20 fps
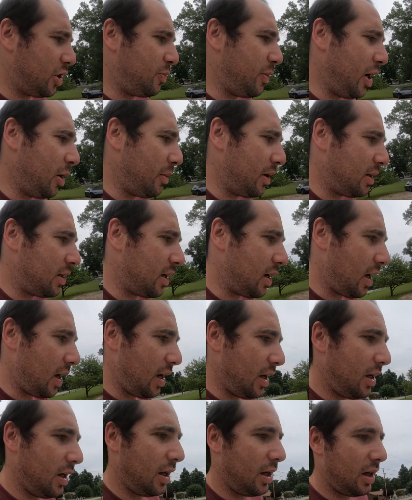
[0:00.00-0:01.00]
experiment
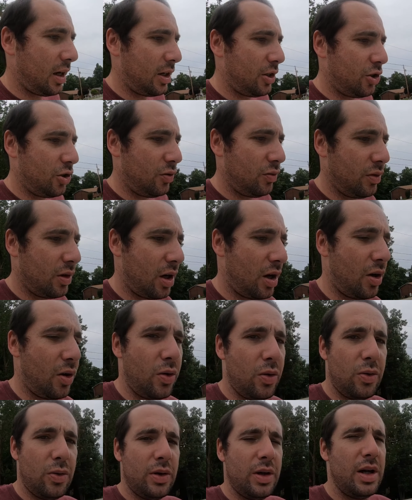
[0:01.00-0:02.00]
today. As you
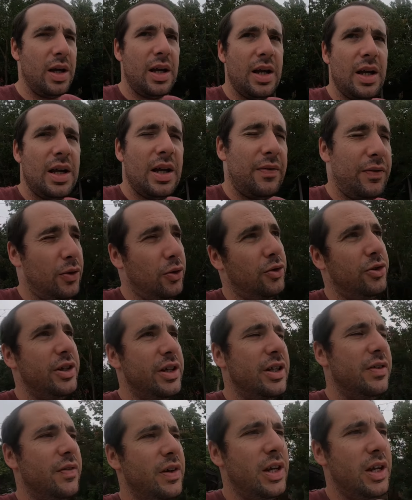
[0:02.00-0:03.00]
know, as you'll see
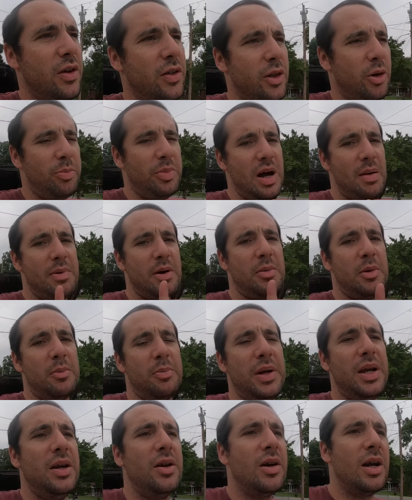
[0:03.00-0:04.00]
in the video that'll pop up
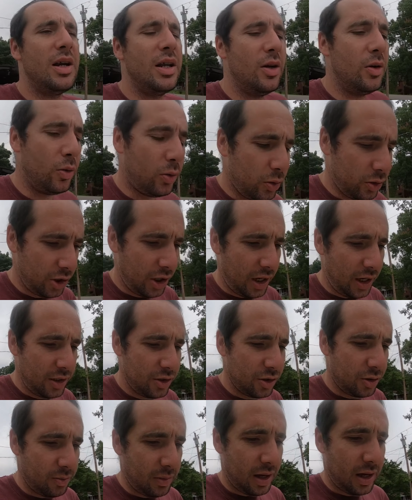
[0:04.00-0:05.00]
here, I did an oil
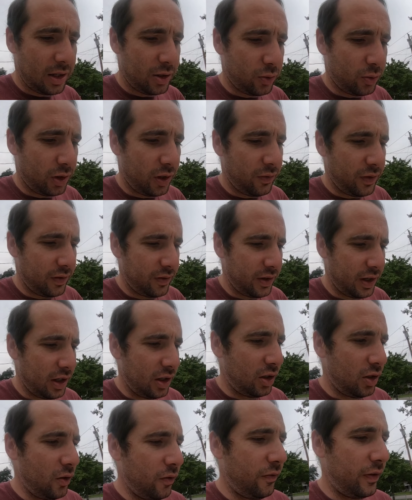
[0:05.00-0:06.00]
change on my
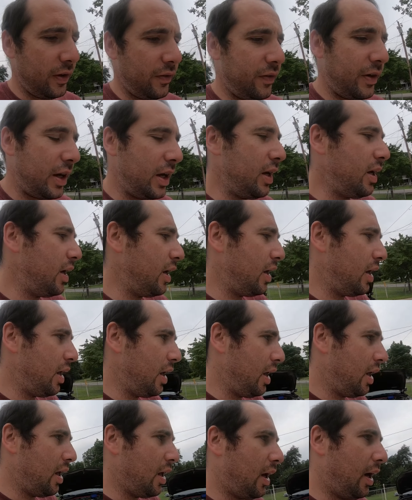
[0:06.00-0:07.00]
2015 Q50.
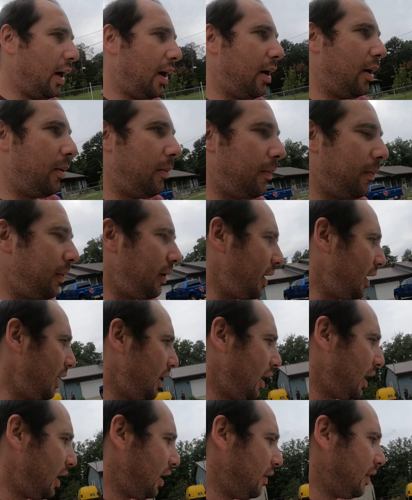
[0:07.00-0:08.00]

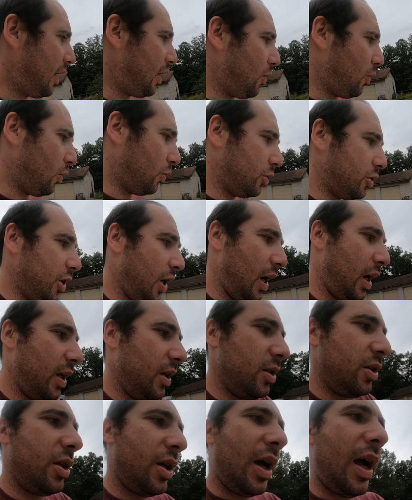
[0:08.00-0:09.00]
And in that oil
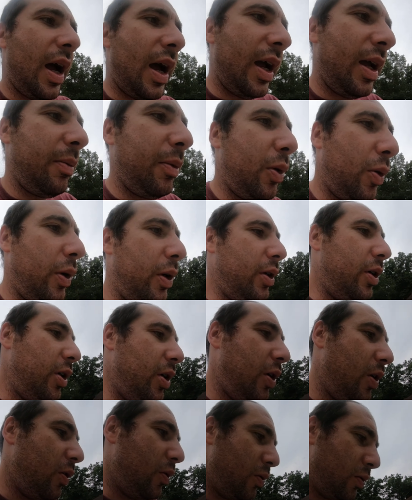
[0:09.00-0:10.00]
change, I am going to
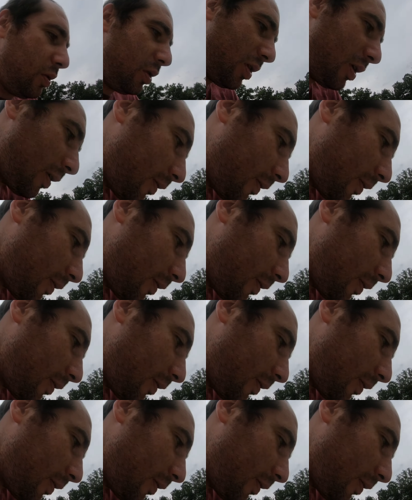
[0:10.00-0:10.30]
use